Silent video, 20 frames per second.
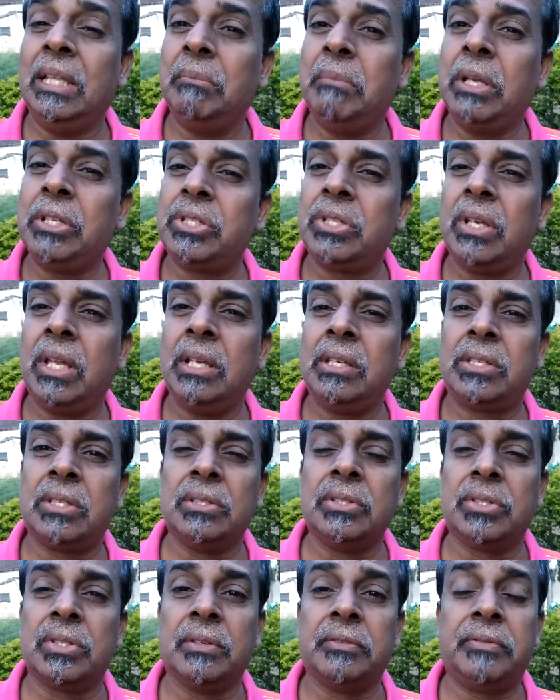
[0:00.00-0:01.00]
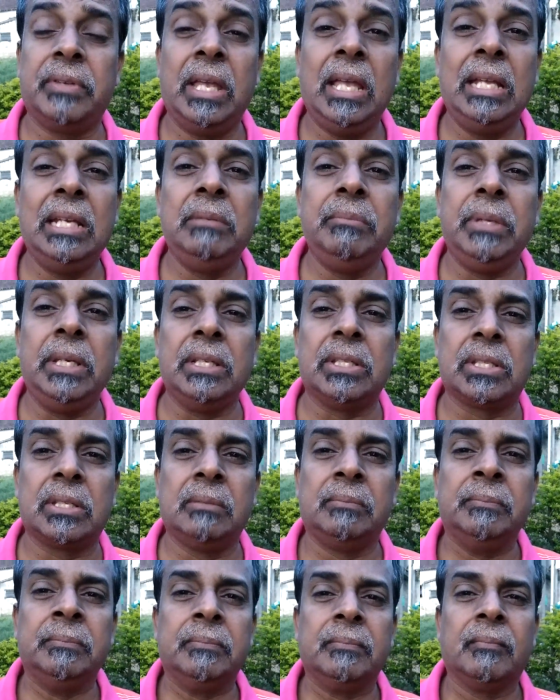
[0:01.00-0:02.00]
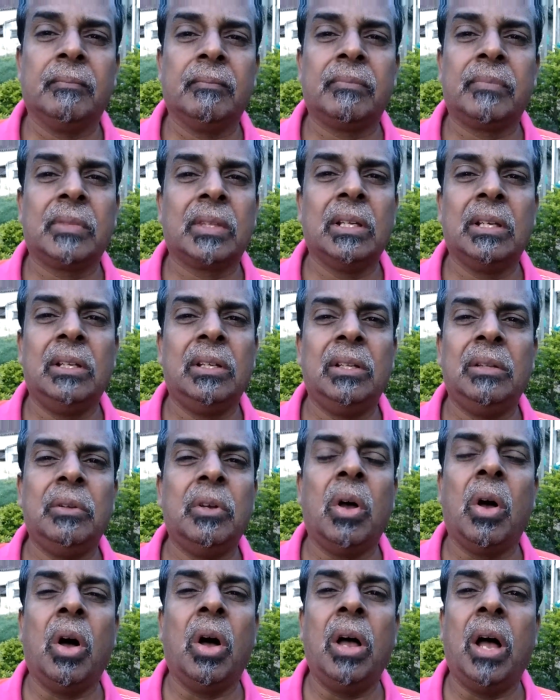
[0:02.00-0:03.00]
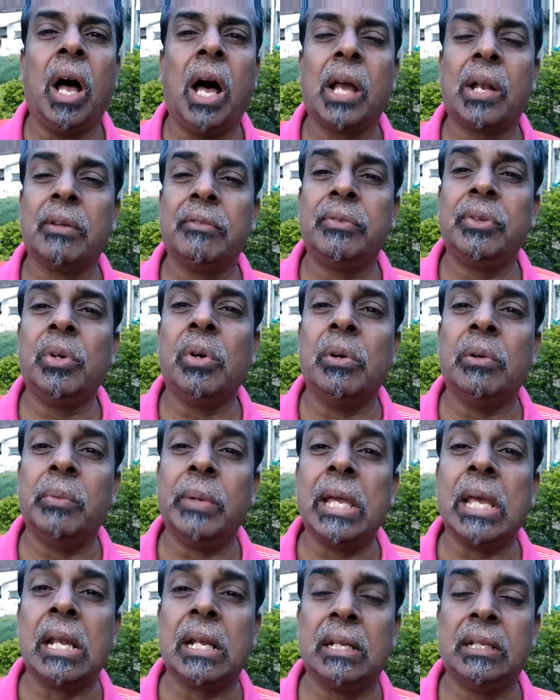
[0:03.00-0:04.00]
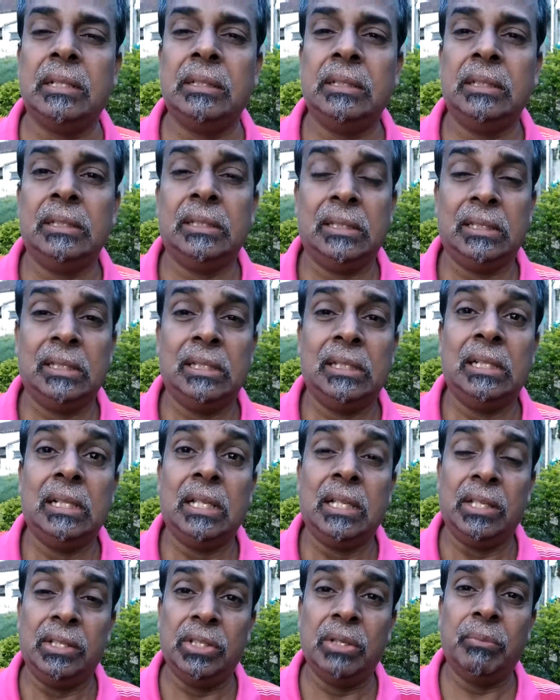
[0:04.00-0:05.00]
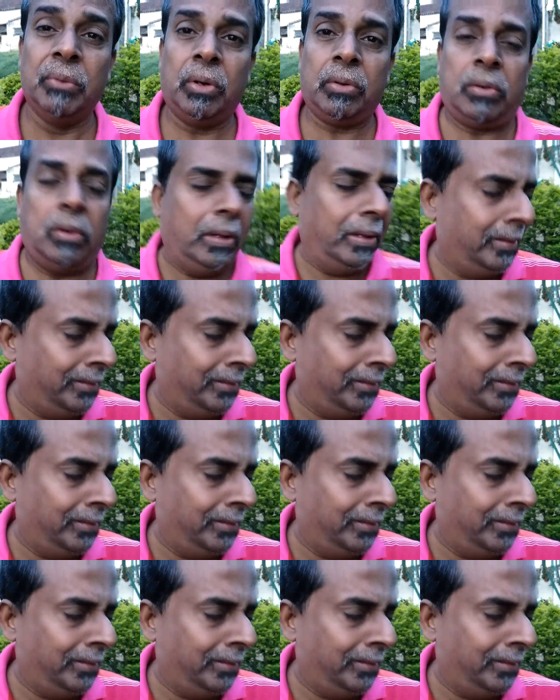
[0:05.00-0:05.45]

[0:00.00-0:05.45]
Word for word: the machinations of enemies are of no avail. The more